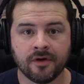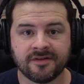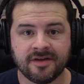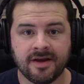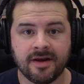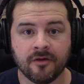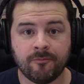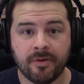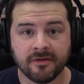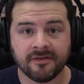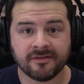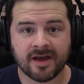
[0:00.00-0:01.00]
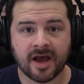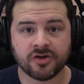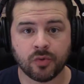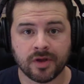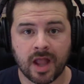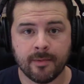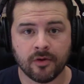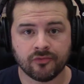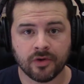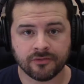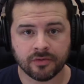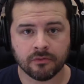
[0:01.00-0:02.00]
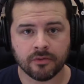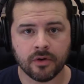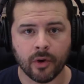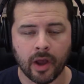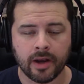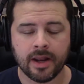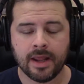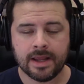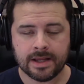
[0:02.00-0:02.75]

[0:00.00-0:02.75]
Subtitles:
14 of Business Casual Gamers Retro Rerun.